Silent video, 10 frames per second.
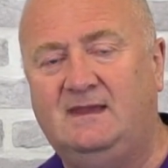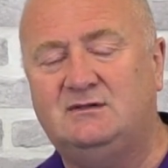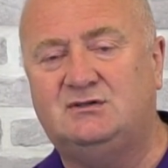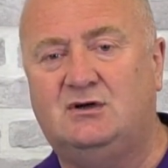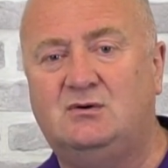
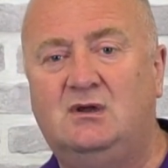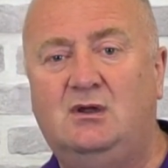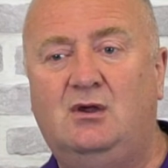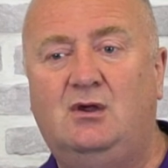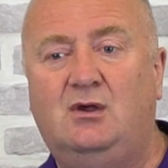So
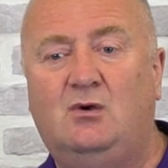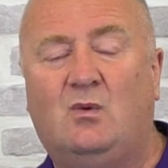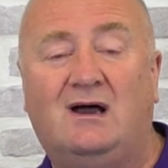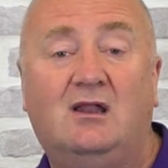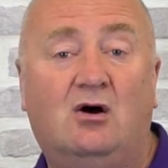
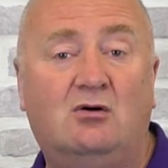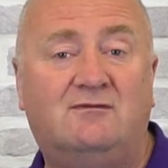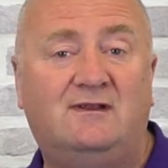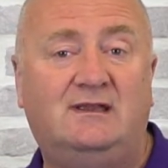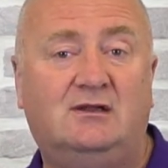while
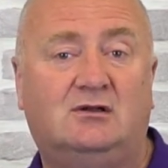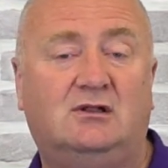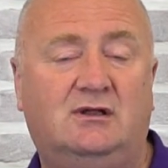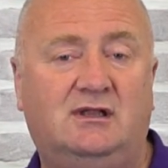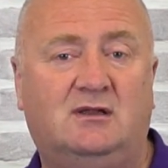hopefully you're learning